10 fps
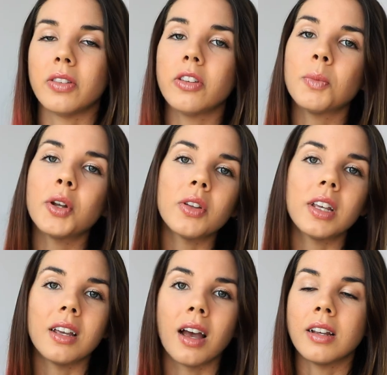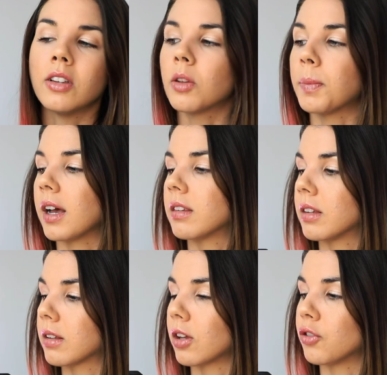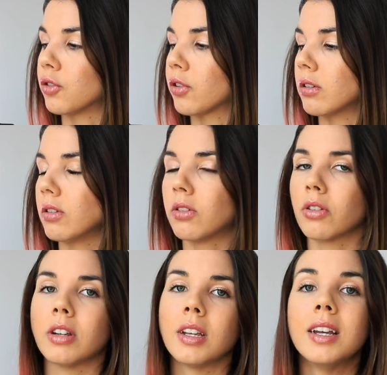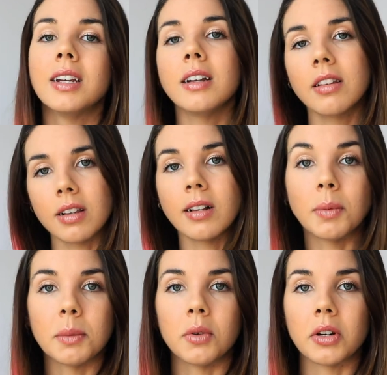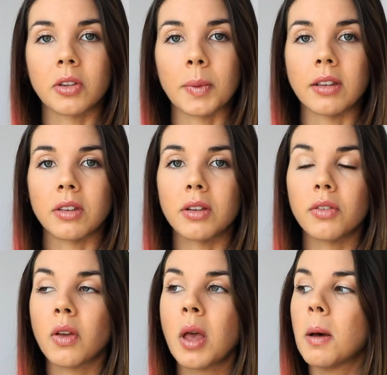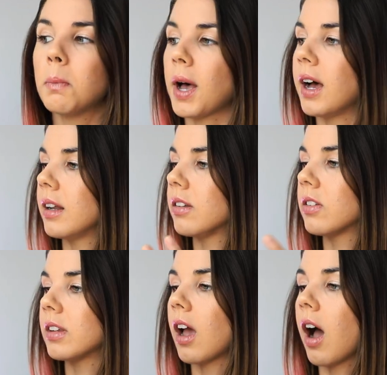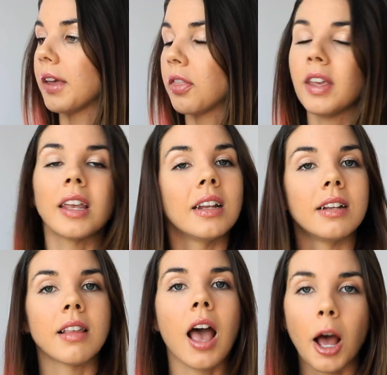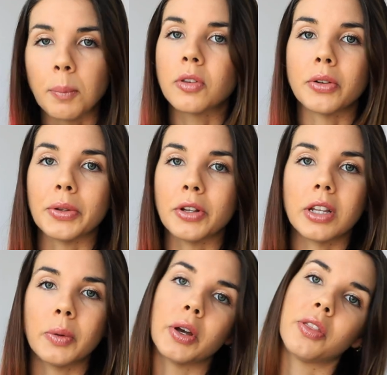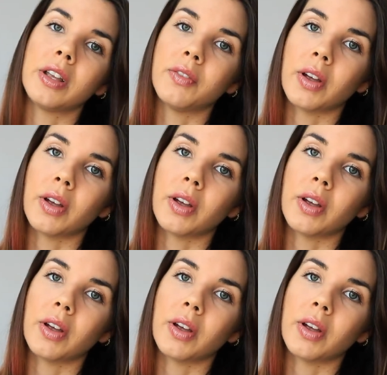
So this model here is about $600, so it is a little bit more expensive, but I think it is absolutely worth the